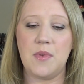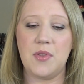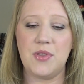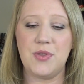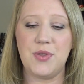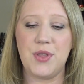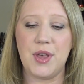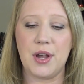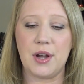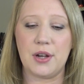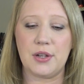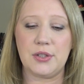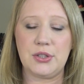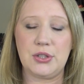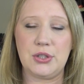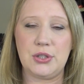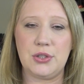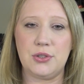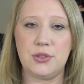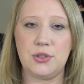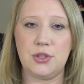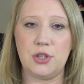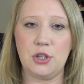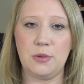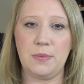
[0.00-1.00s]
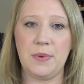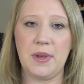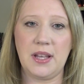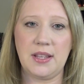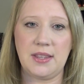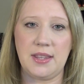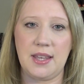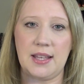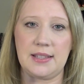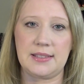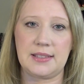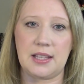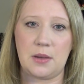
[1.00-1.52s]
There's two big
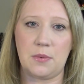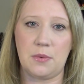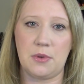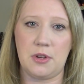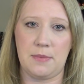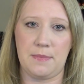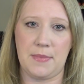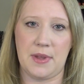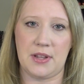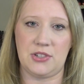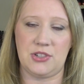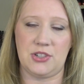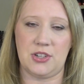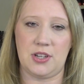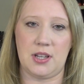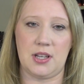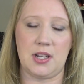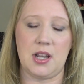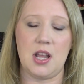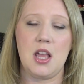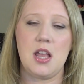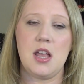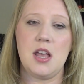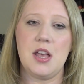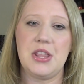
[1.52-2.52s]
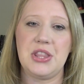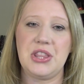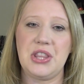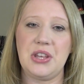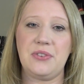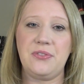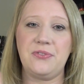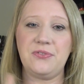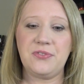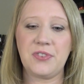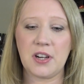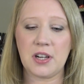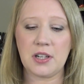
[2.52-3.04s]
things I want to mention. The
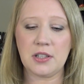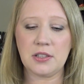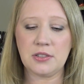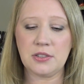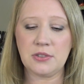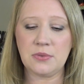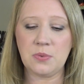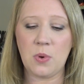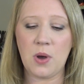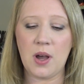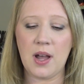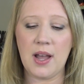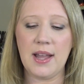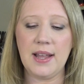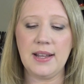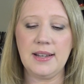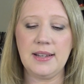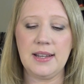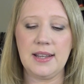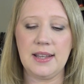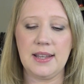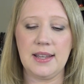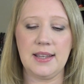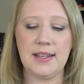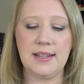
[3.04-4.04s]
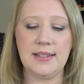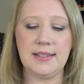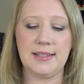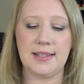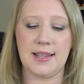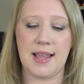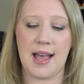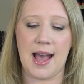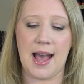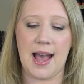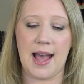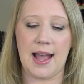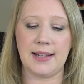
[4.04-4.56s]
first one is
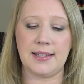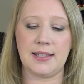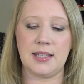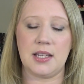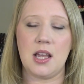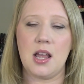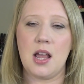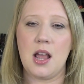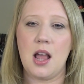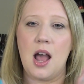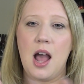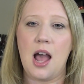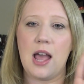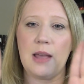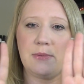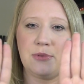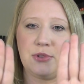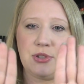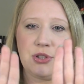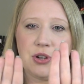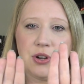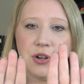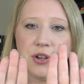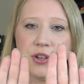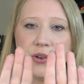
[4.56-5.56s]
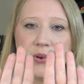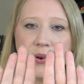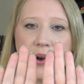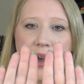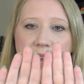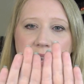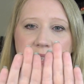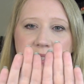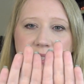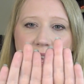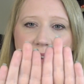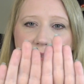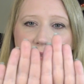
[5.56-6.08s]
that I'm sure you
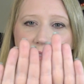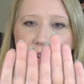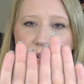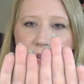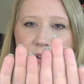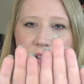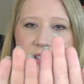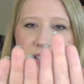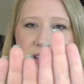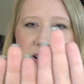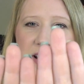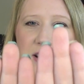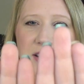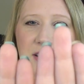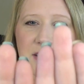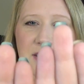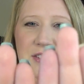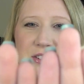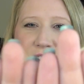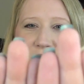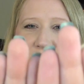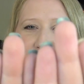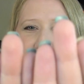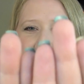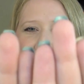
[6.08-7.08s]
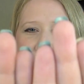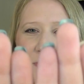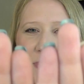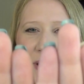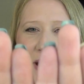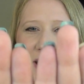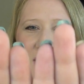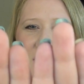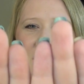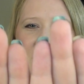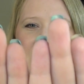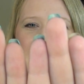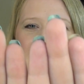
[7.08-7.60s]
guys have noticed, and I'll show you
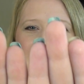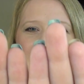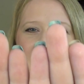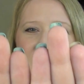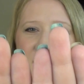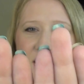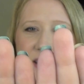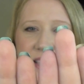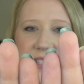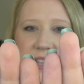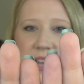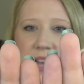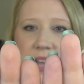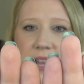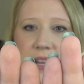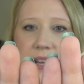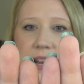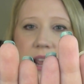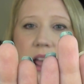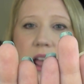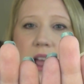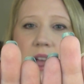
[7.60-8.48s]
by looking at this side.